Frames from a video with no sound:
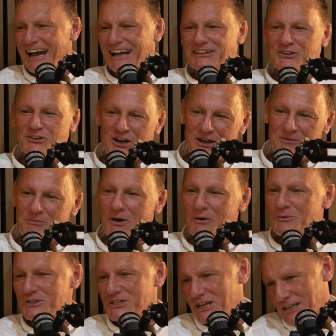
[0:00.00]
At the time,
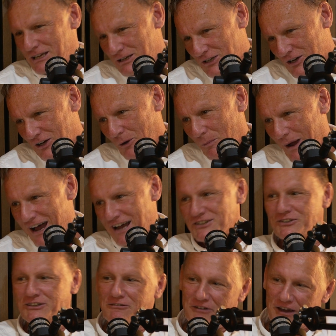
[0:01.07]
it was you either
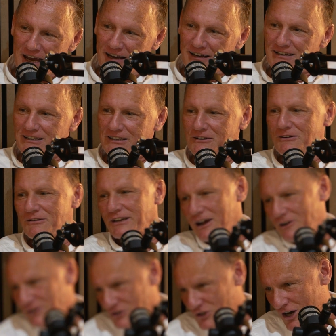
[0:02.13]
passed or you failed. You know,
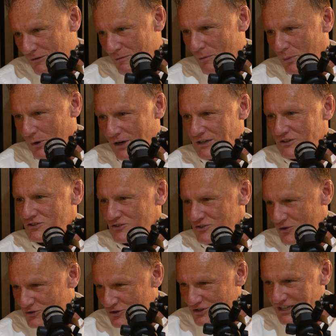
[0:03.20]
now you talk about points, there's
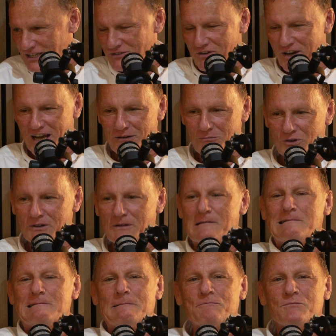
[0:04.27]
no such thing as failing, but
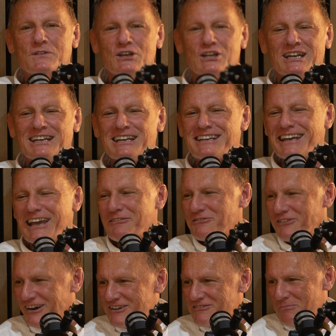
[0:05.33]
you needed to get
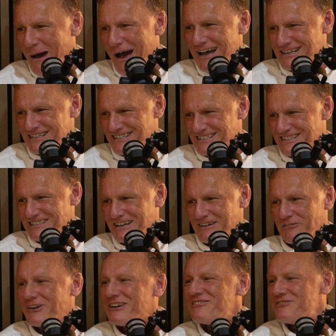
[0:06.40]
5 passes,
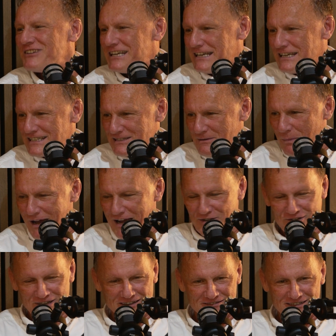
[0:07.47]
5 Ds to
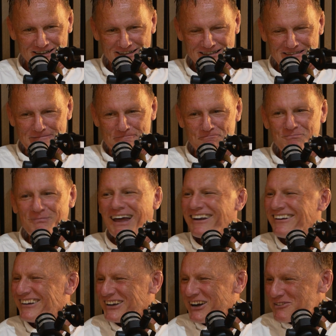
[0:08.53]
pass your Leaving Cert.
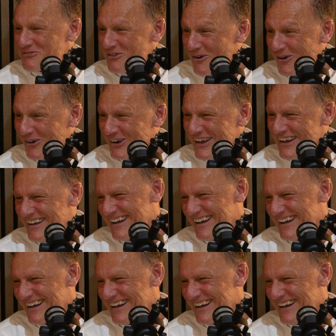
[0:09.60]
And I got 4.